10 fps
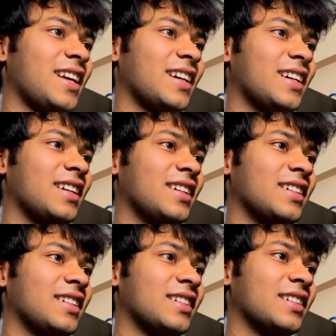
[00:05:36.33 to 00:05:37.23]

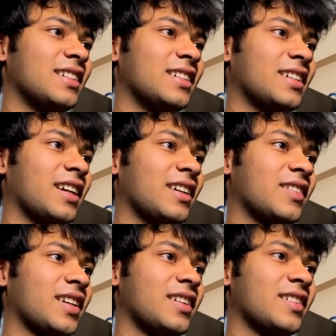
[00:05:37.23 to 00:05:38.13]
Uh, okay,
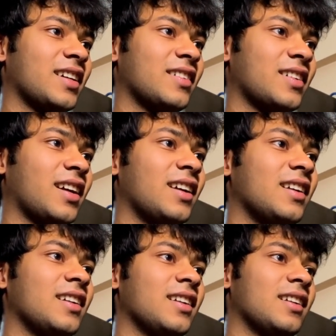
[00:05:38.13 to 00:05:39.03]
okay, okay,
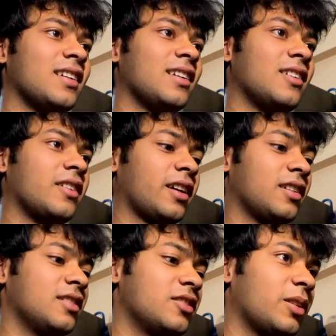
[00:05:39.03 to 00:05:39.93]
okay. Okay,
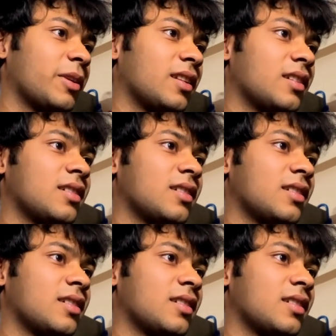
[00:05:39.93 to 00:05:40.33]
Gmail.